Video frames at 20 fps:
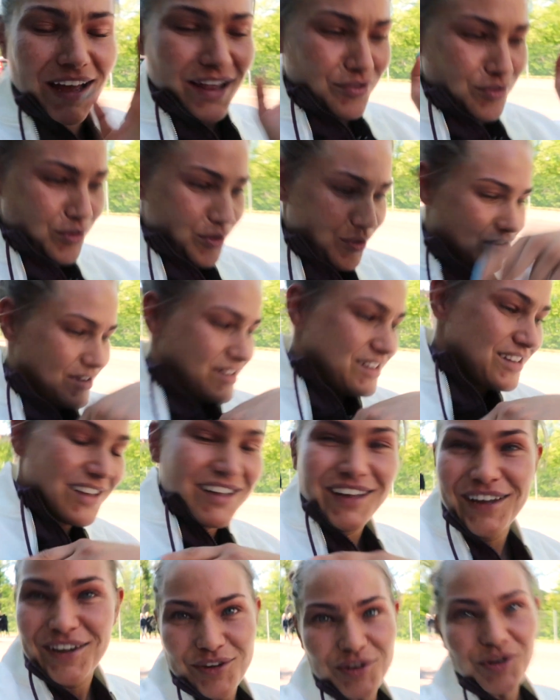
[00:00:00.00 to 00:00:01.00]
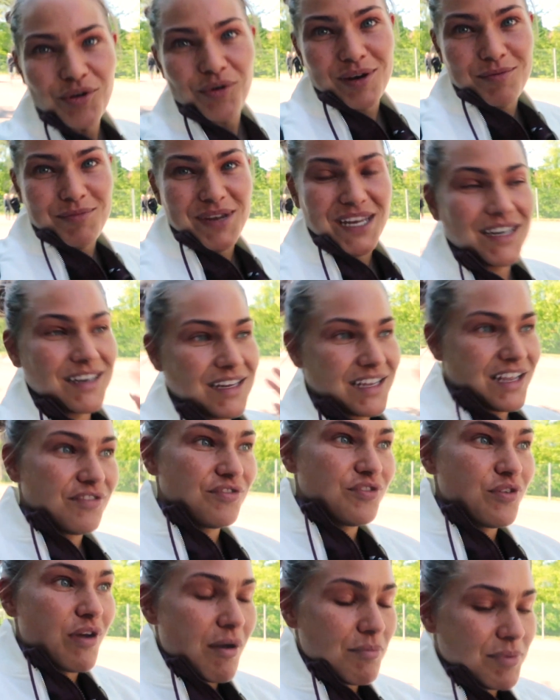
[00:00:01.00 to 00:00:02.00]
I don't know. You know what I mean,
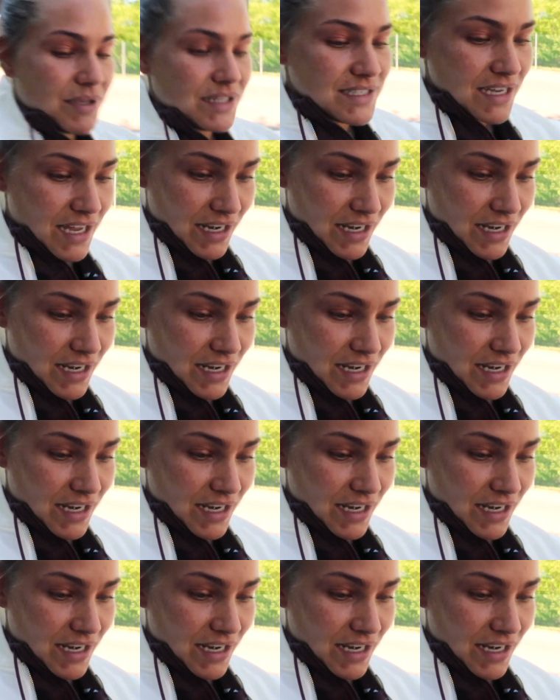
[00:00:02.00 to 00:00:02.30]
if you have been